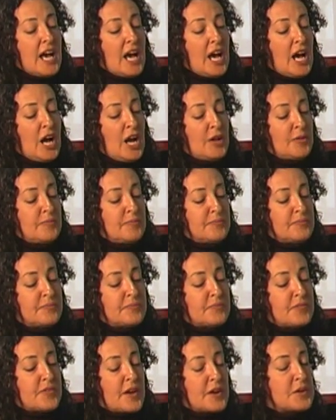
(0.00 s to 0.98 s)
um,
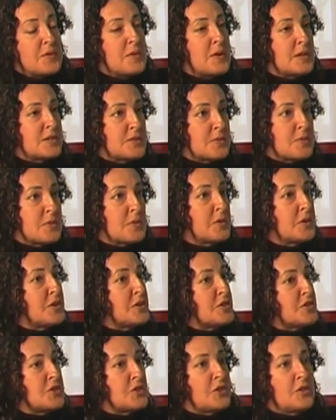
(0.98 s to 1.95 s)
that creates a real
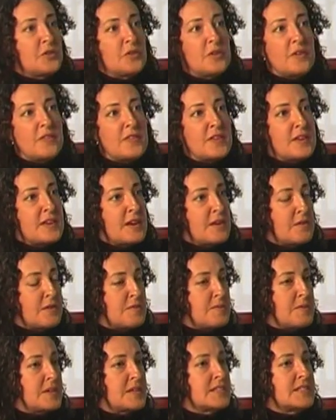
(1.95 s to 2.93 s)
issue if they can't
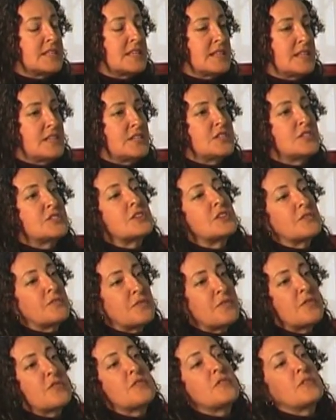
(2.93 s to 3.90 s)
read because then they just get
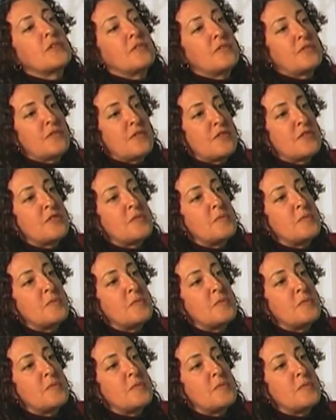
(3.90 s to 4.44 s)
further and further